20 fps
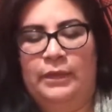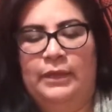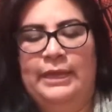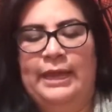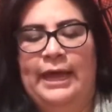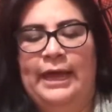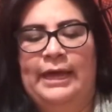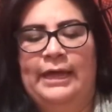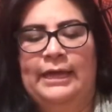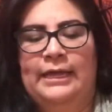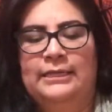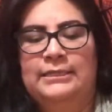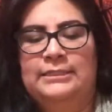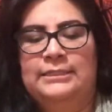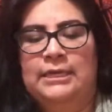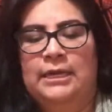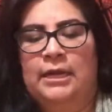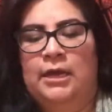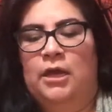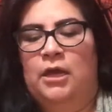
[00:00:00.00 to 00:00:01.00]
and
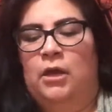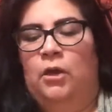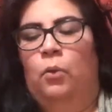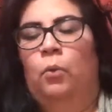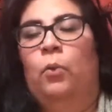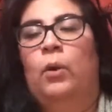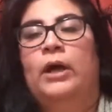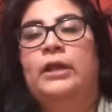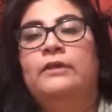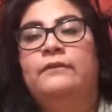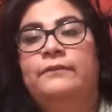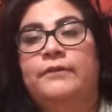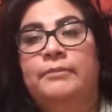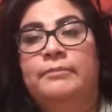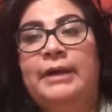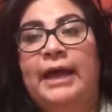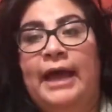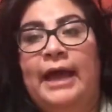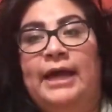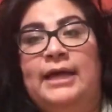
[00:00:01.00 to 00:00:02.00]
one of them
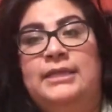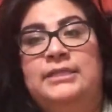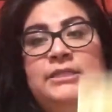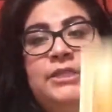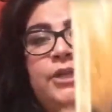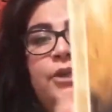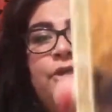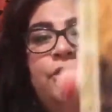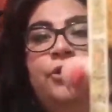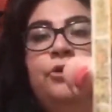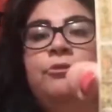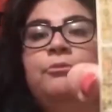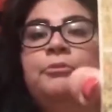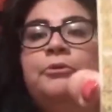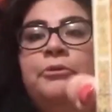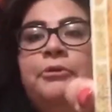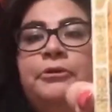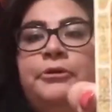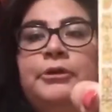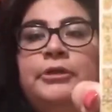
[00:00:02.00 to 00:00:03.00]
has no
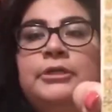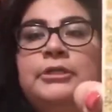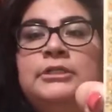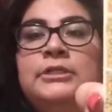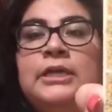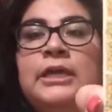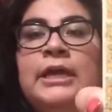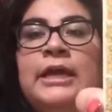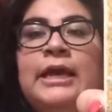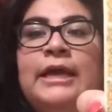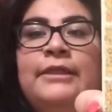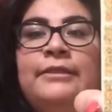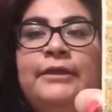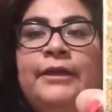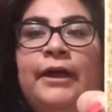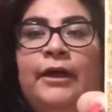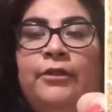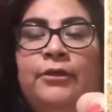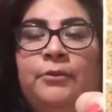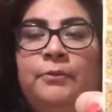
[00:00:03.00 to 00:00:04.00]
borders.
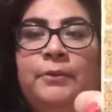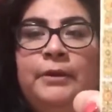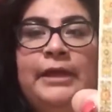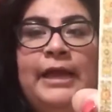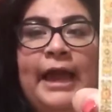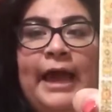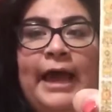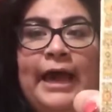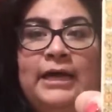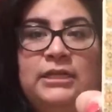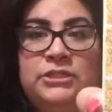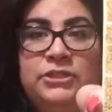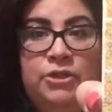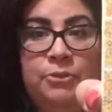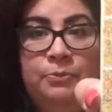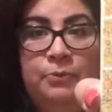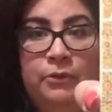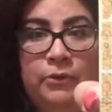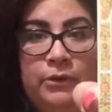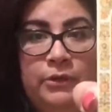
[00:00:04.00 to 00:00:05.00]
The other one has the
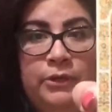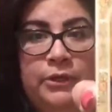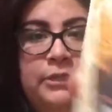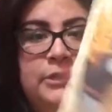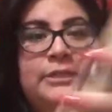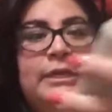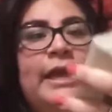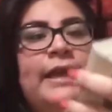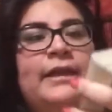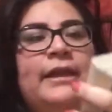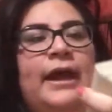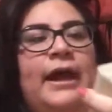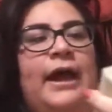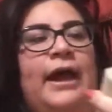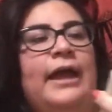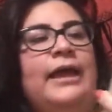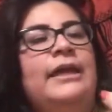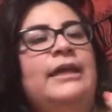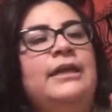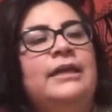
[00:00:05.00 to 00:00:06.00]
borders. And
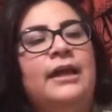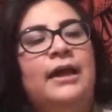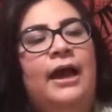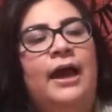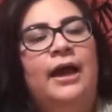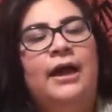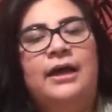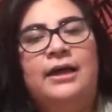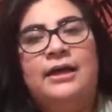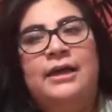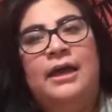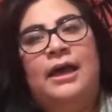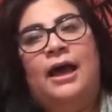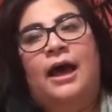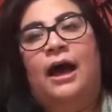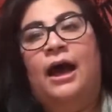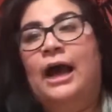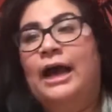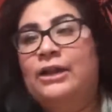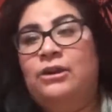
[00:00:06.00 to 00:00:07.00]
I
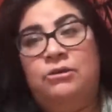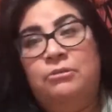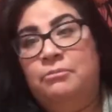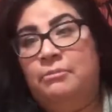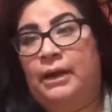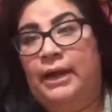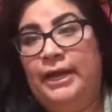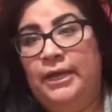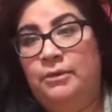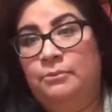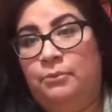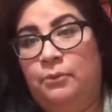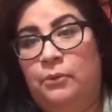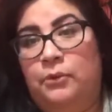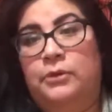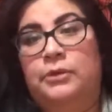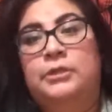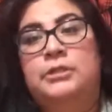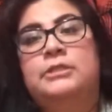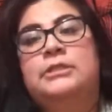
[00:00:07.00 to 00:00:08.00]
I don't mind
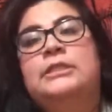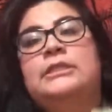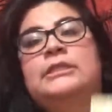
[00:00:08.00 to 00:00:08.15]
borders. It